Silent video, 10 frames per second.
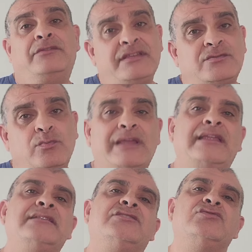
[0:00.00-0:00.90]
this
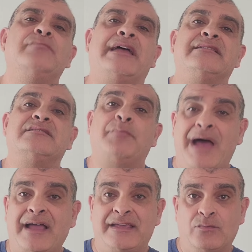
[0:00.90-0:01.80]
went into men's
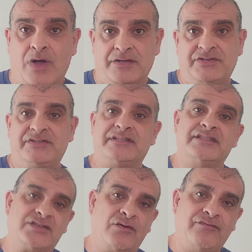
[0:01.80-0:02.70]
pocket watches
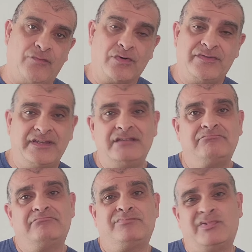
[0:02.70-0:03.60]
and so forth, and
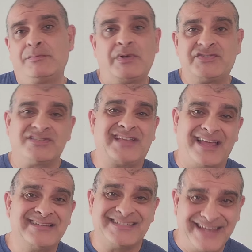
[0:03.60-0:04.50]
it pretty much just
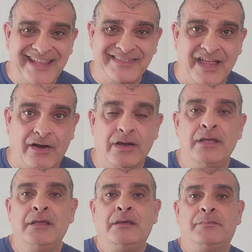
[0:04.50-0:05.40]
kind of stayed there.
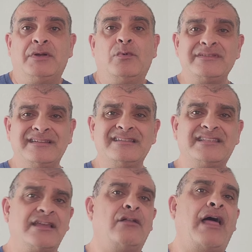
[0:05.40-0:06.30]
But it wasn't
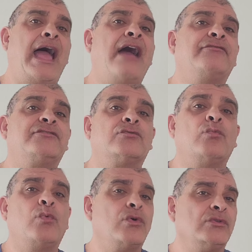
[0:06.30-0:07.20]
until after
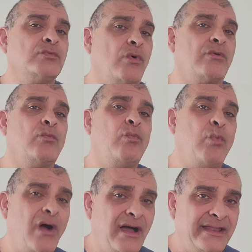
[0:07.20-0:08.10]
World War
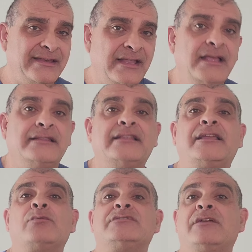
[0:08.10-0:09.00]
I that
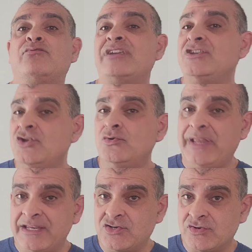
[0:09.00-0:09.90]
there was a
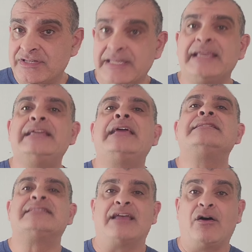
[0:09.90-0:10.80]
renewed interest in a
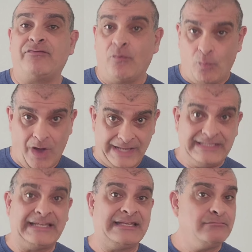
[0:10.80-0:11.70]

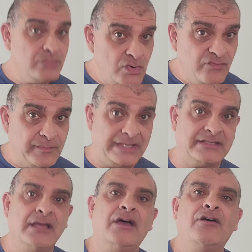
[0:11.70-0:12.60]
self-winding
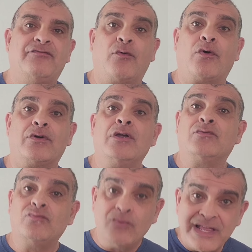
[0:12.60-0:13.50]
movement for
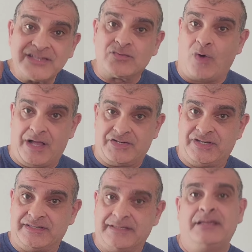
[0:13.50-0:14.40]

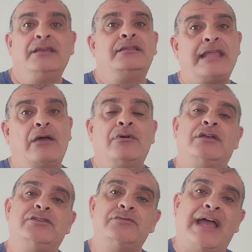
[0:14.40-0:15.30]
wristwatches. Now,
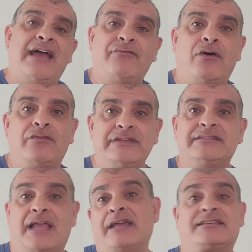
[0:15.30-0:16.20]
you have all
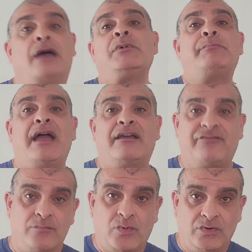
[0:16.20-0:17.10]
these guys coming back from